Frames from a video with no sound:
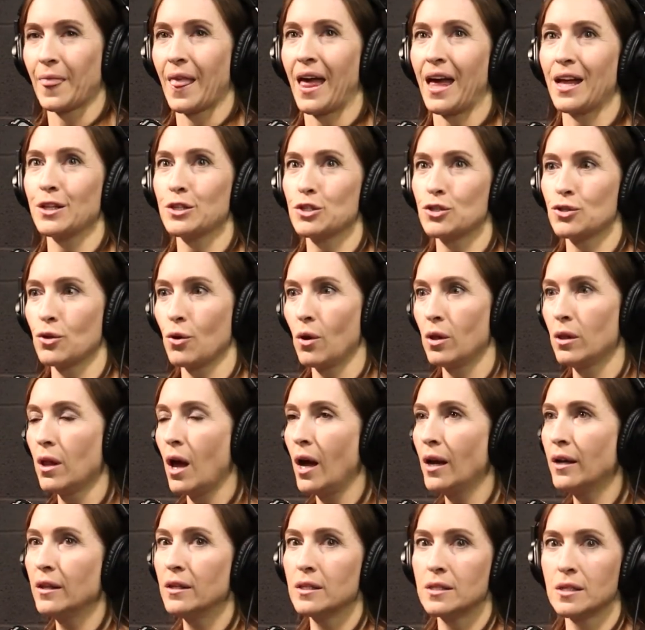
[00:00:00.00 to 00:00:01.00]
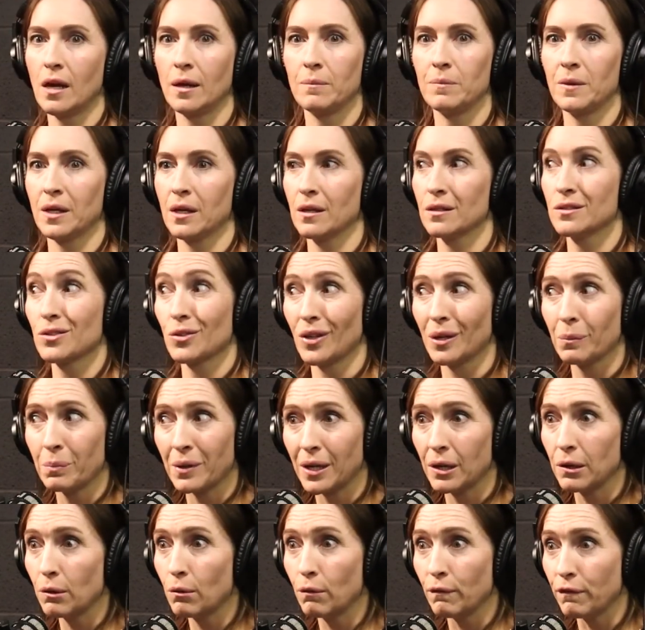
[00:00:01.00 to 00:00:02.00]
And so a lot of the time the kids are like, but
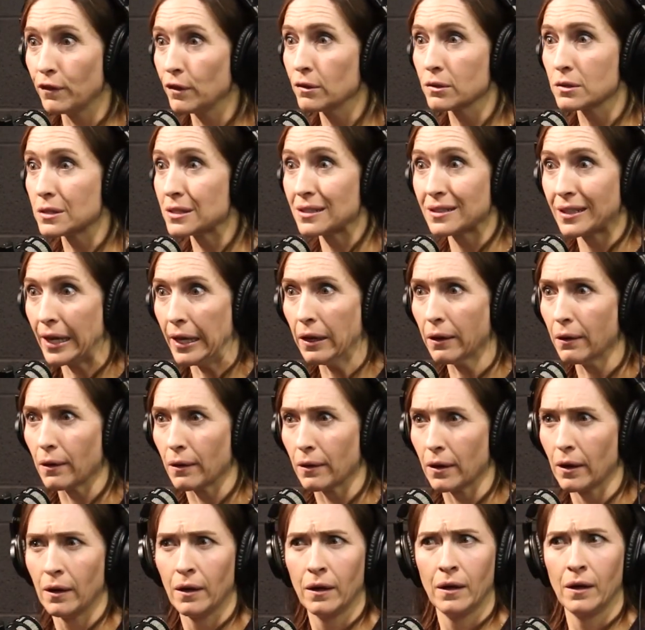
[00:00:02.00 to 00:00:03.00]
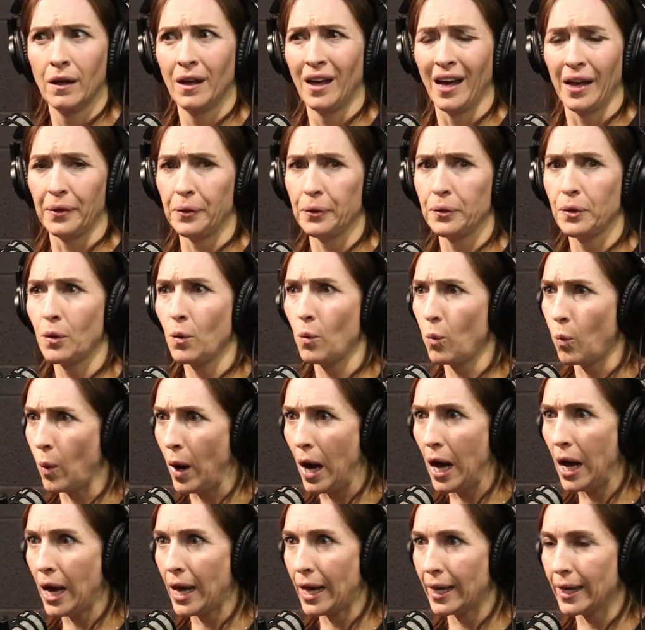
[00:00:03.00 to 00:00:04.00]
I don't feel scared. I don't know
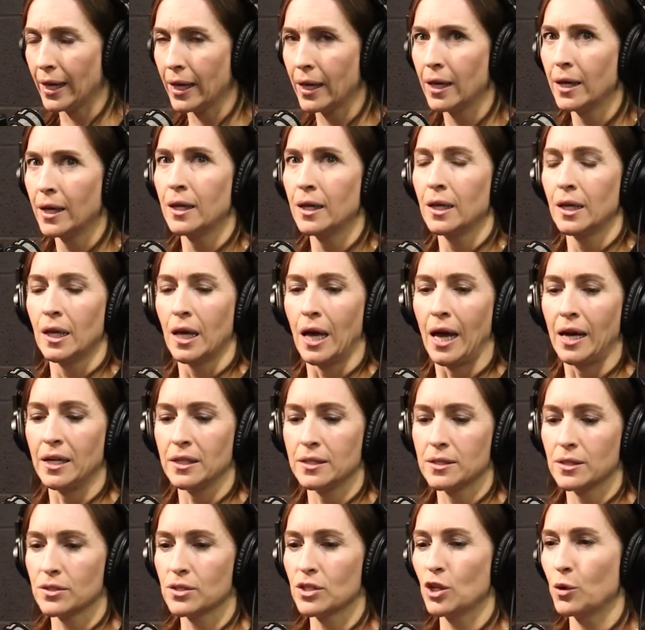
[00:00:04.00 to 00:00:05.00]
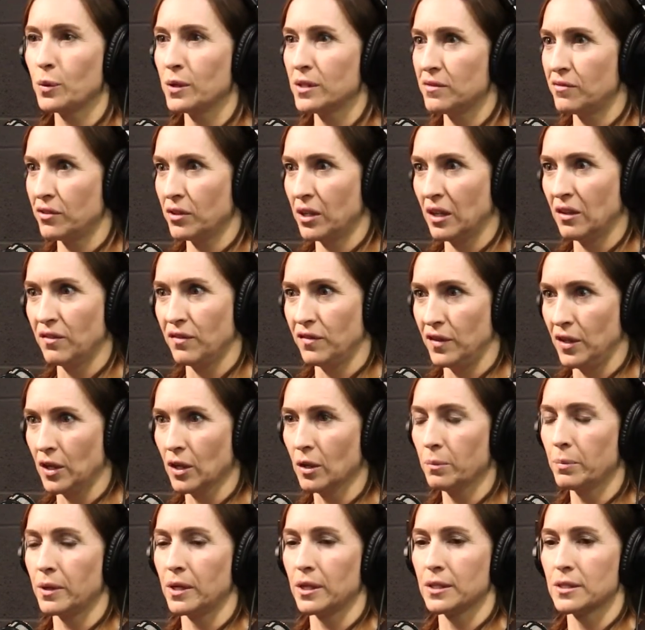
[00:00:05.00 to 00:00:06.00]
why. And it doesn't always feel like fear,
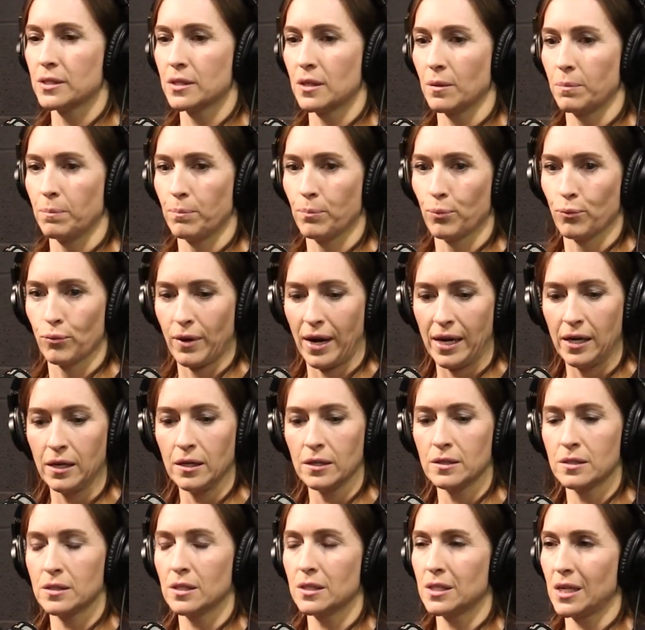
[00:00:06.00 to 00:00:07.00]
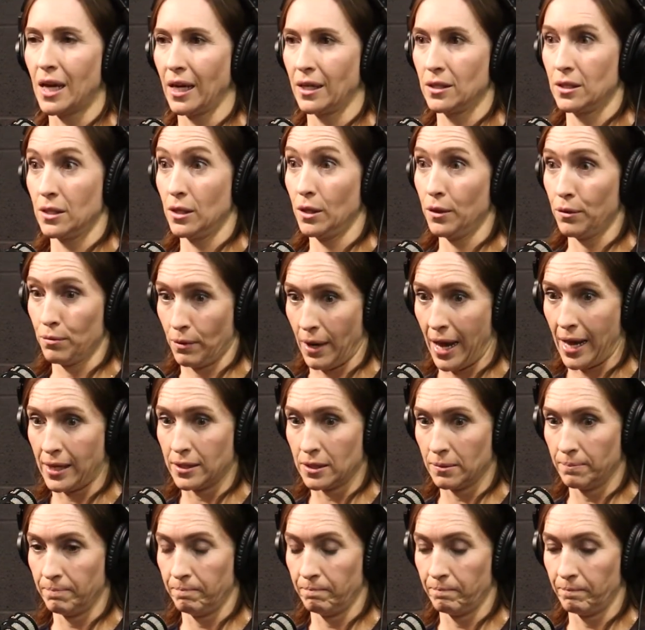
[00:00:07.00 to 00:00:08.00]
but it's the brain has detected a threat,
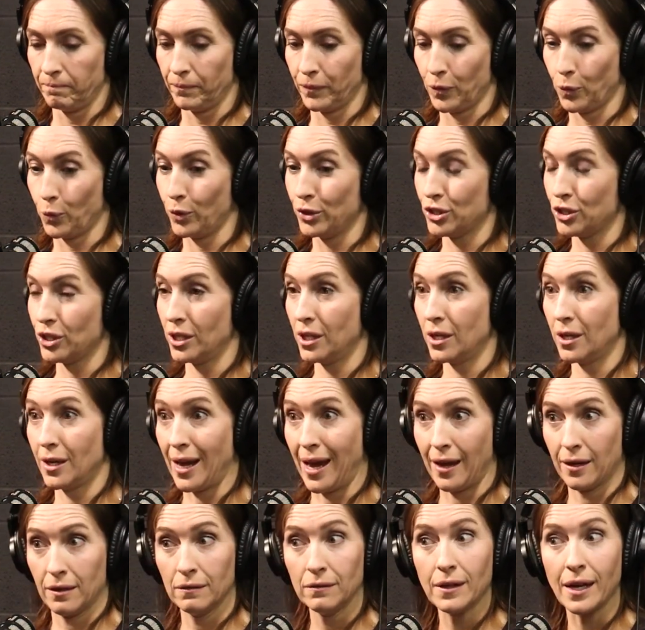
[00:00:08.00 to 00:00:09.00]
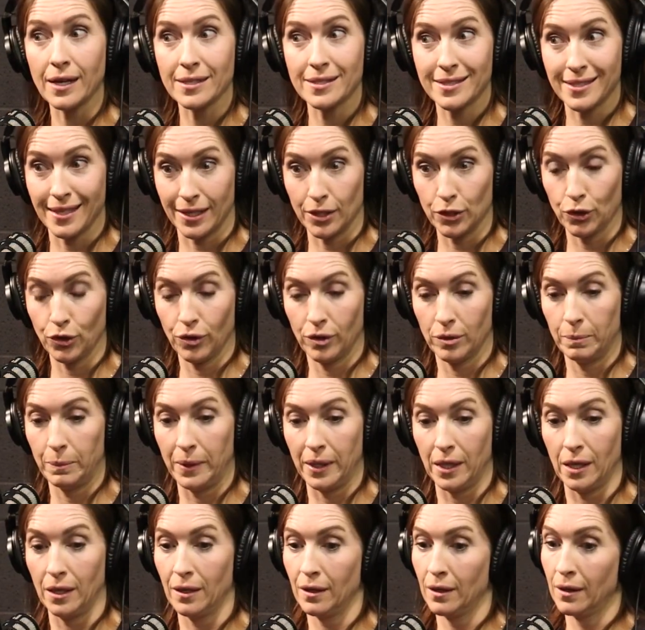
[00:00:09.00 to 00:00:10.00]
which in an adolescent could
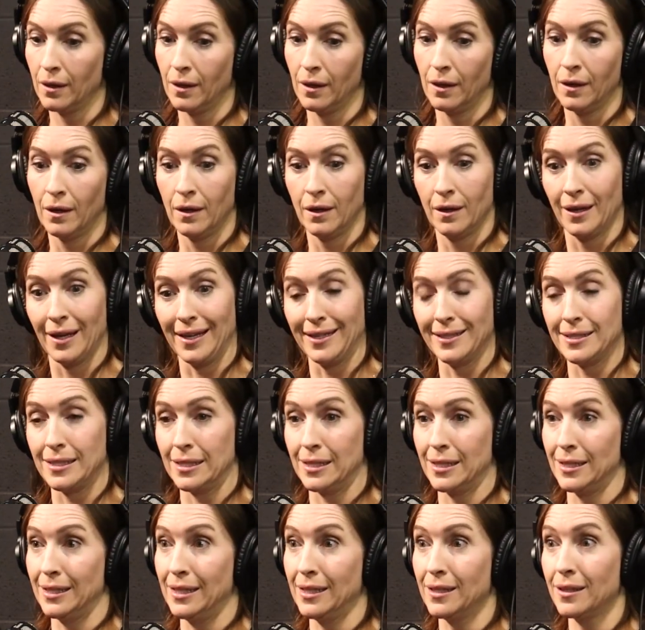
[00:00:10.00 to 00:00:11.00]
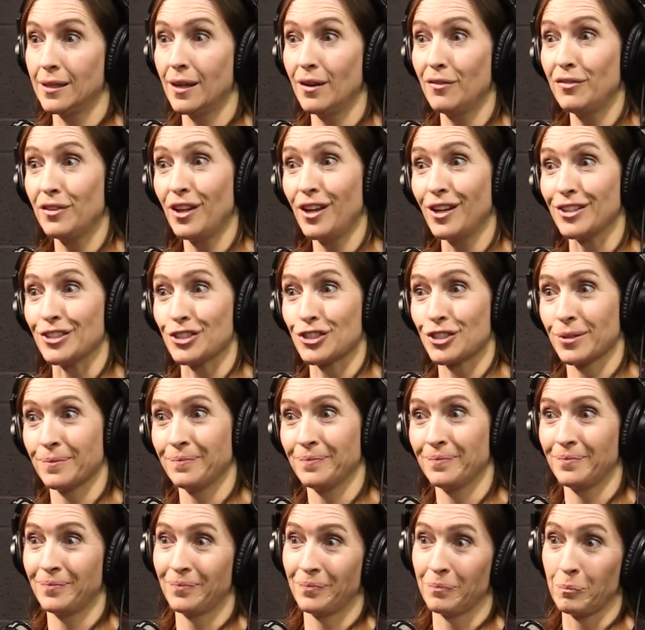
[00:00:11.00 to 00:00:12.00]
be, I didn't eat enough lunch.
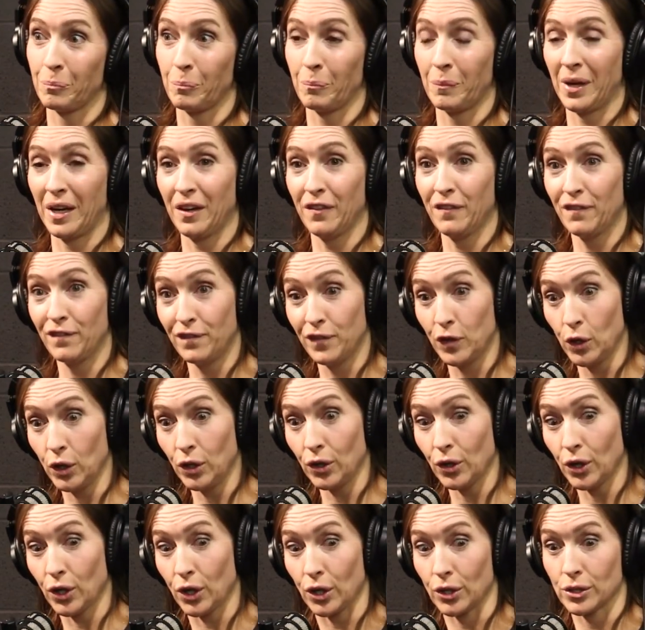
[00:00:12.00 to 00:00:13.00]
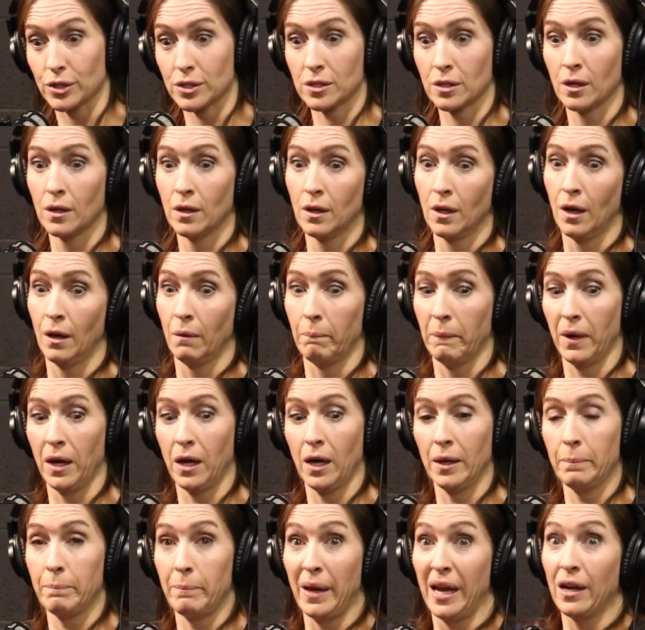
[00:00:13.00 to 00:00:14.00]
My foot hurts.
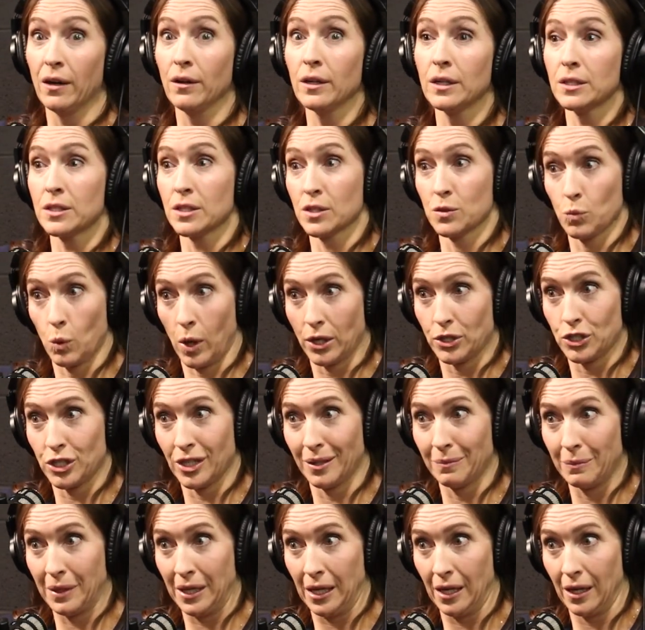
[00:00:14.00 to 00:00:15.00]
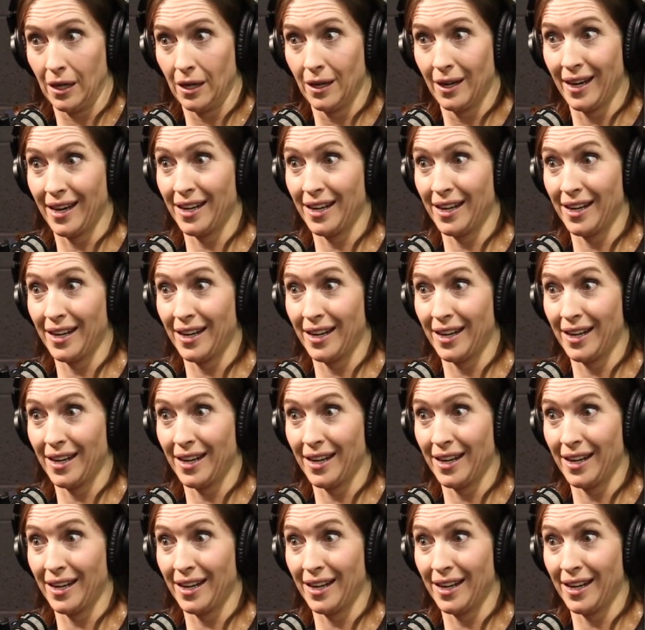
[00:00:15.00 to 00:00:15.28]
My parent is watching me, and